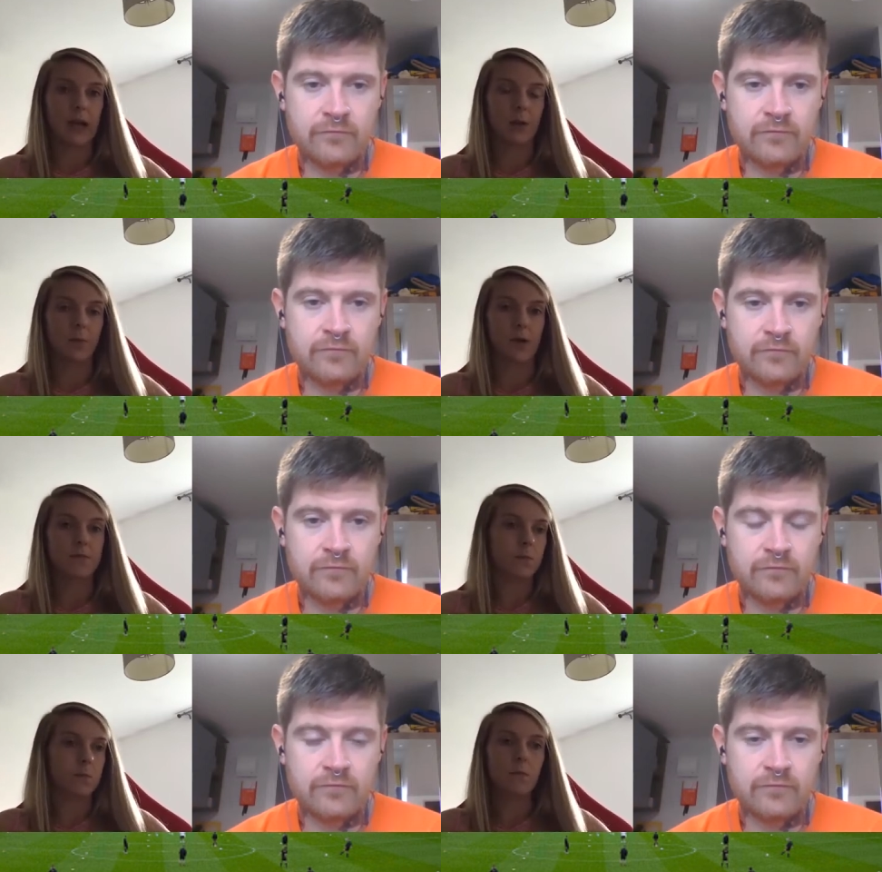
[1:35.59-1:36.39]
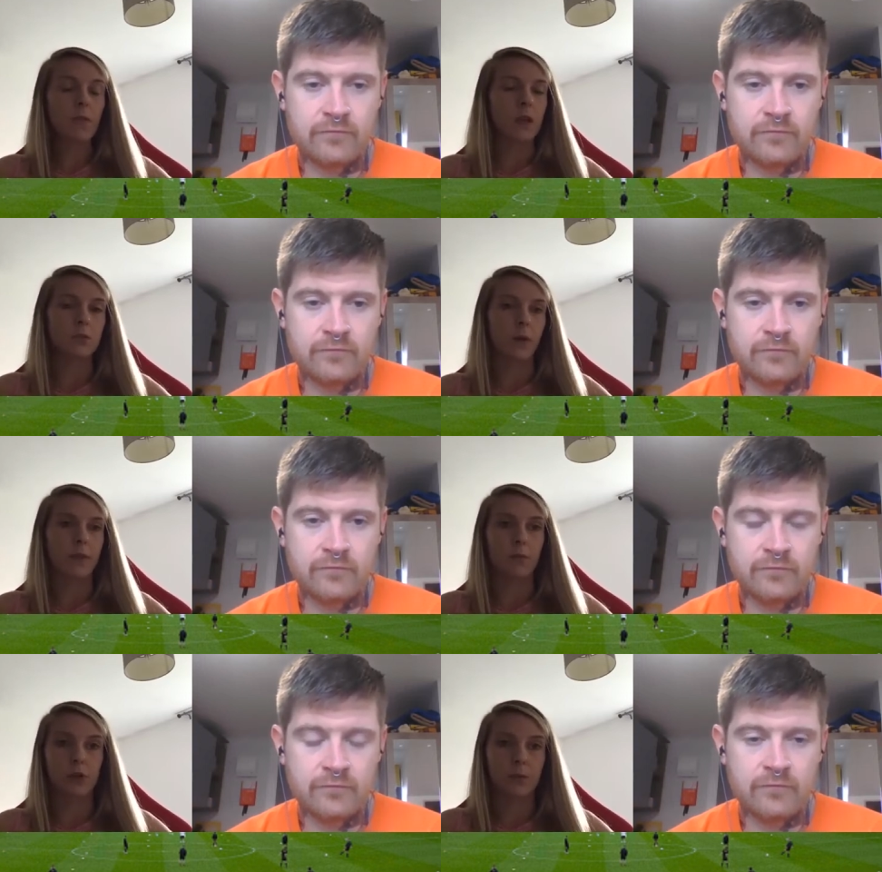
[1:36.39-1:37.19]
Speaker 1: But it's one that I'm really
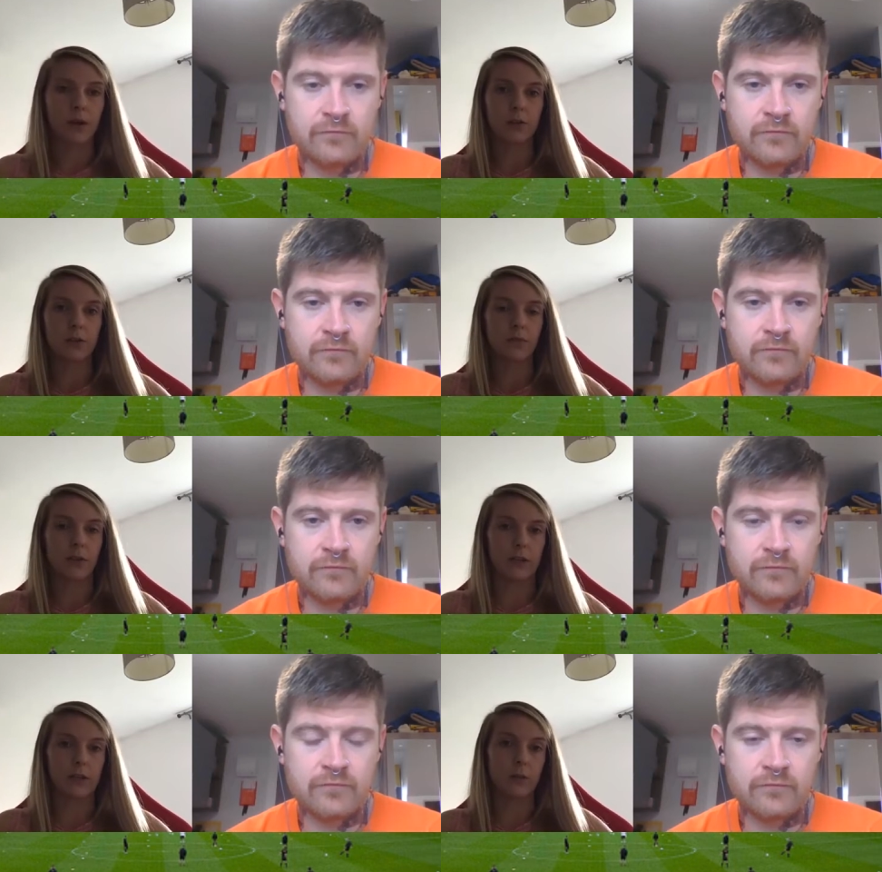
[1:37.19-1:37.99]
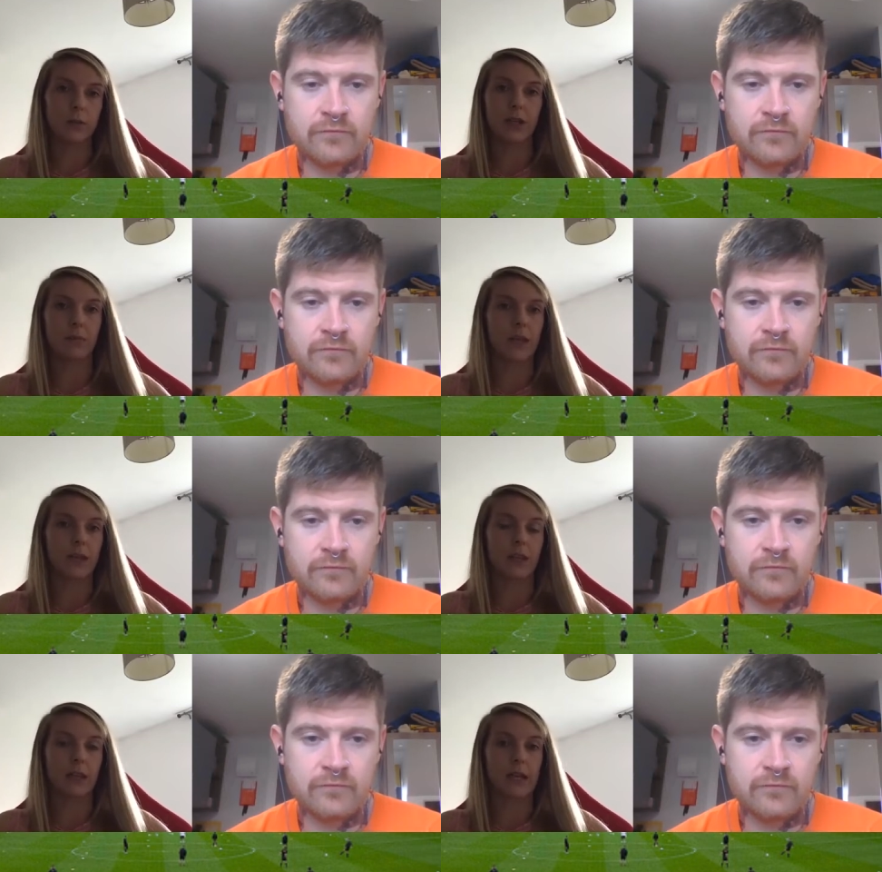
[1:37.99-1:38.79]
proud of, and to be able to get back into the
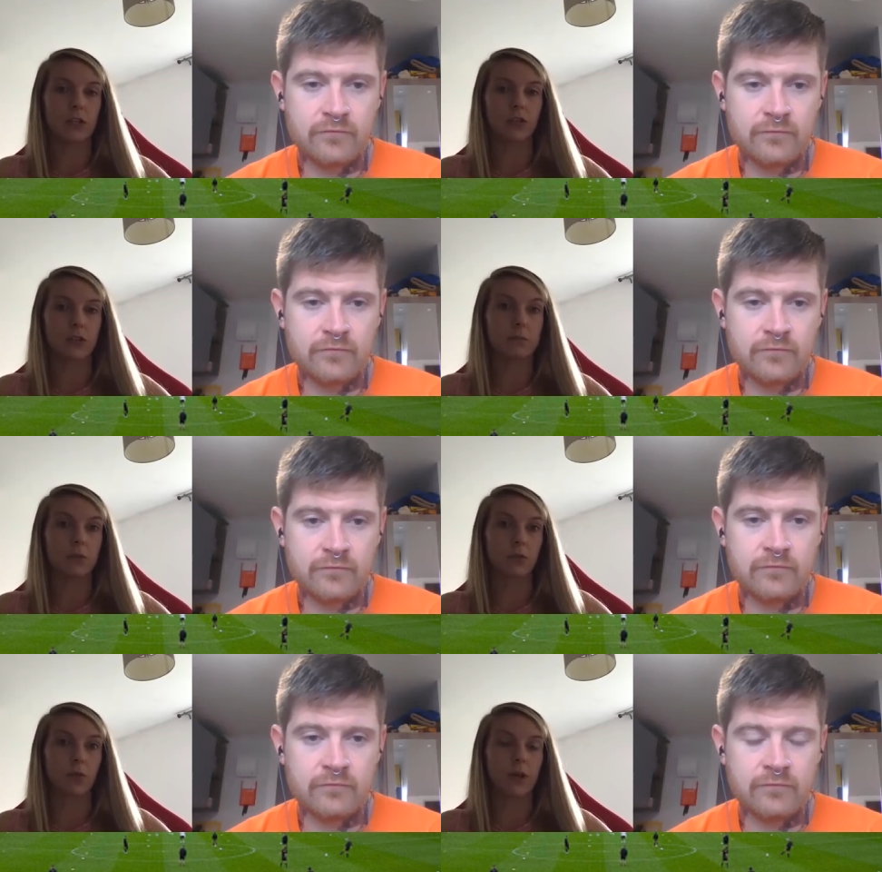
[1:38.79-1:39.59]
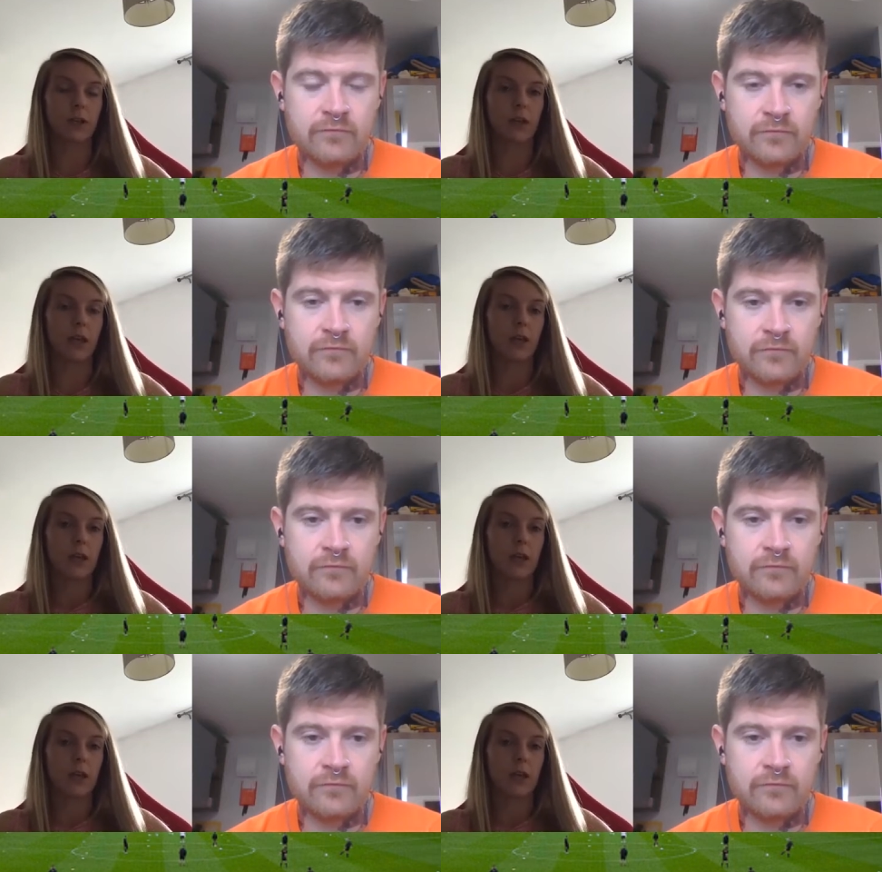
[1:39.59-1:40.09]
national team so quickly,